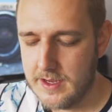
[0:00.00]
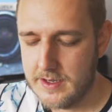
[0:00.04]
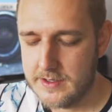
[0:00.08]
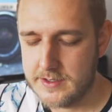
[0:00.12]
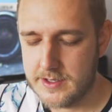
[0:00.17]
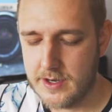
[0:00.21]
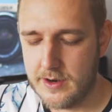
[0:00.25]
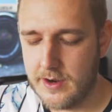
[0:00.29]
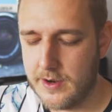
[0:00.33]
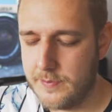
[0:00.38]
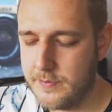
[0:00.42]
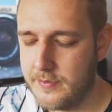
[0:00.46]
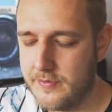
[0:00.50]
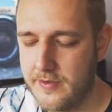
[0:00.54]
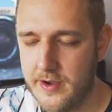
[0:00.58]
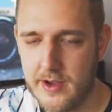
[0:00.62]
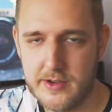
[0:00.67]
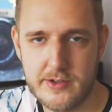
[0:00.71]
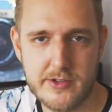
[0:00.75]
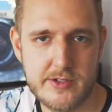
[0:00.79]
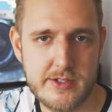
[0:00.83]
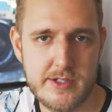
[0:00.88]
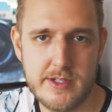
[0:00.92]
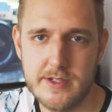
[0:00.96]
So I prefer
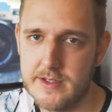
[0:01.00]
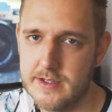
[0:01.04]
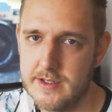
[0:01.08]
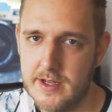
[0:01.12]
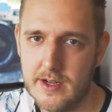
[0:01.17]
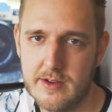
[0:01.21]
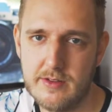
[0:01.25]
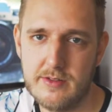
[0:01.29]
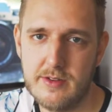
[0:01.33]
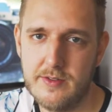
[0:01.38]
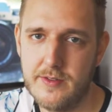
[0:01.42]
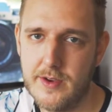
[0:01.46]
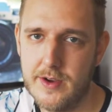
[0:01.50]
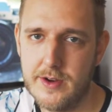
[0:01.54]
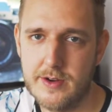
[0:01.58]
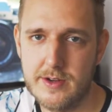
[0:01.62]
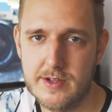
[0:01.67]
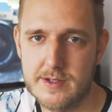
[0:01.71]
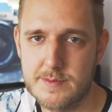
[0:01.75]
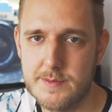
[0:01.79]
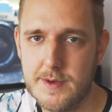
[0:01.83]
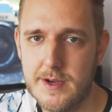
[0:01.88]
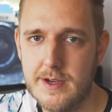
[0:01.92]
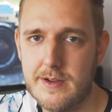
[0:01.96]
just to use the touch to
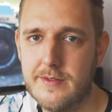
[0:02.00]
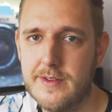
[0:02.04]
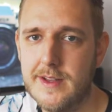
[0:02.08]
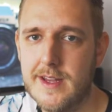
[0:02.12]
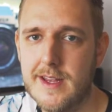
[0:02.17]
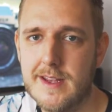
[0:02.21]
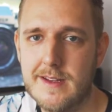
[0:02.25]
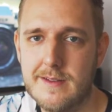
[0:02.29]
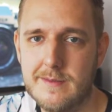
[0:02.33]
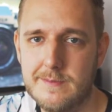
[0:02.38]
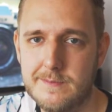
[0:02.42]
focus mode for that.